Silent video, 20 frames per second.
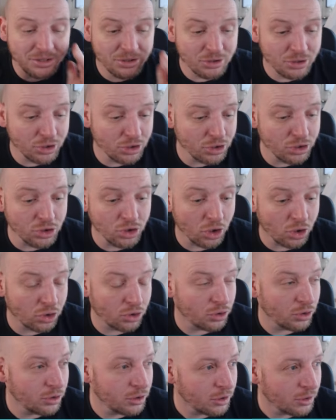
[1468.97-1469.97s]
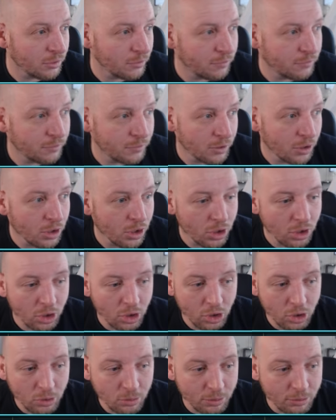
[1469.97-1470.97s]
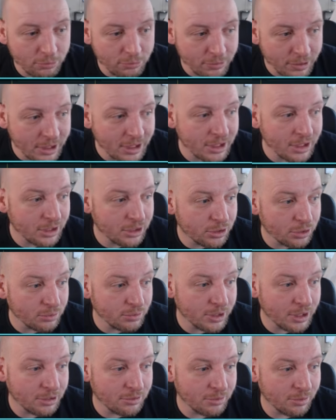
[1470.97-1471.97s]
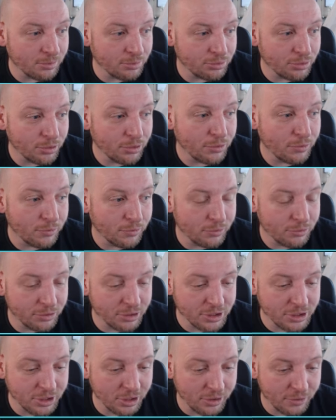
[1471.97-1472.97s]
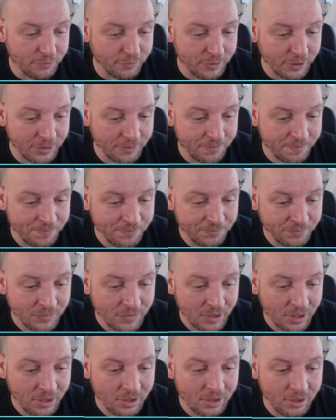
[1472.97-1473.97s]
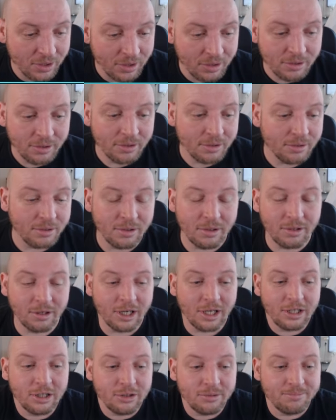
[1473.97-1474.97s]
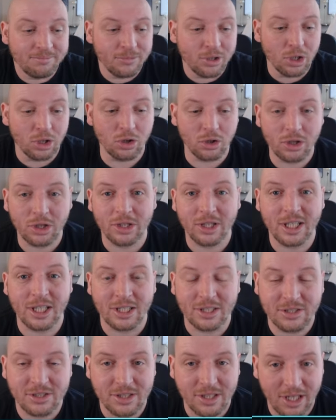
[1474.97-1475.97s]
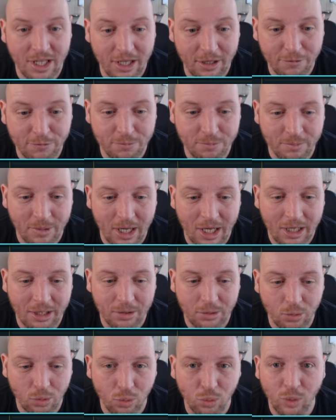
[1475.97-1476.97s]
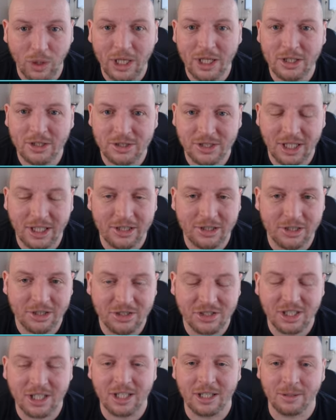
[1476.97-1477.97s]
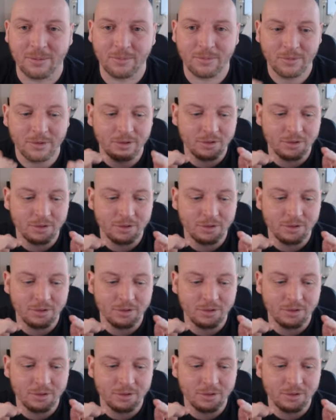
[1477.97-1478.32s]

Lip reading: just not good enough. We really do need to improve. Christian the Finn, And then you look at this. If my wingers had the same,